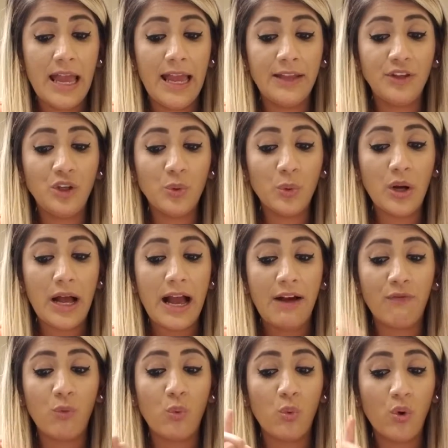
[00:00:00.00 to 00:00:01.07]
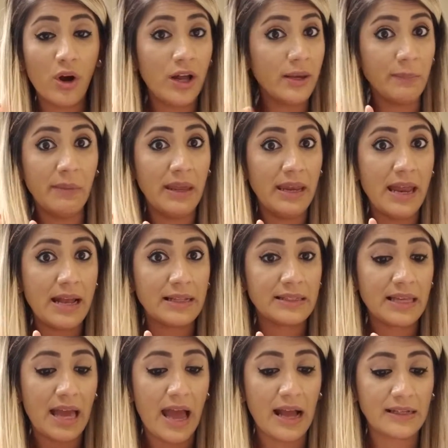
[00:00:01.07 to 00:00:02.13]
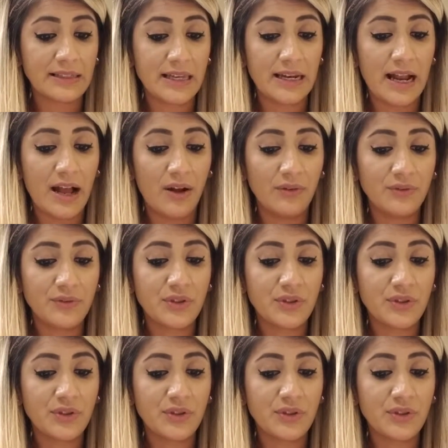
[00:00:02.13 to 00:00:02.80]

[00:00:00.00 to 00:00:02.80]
and you will have 1 minute to act it out.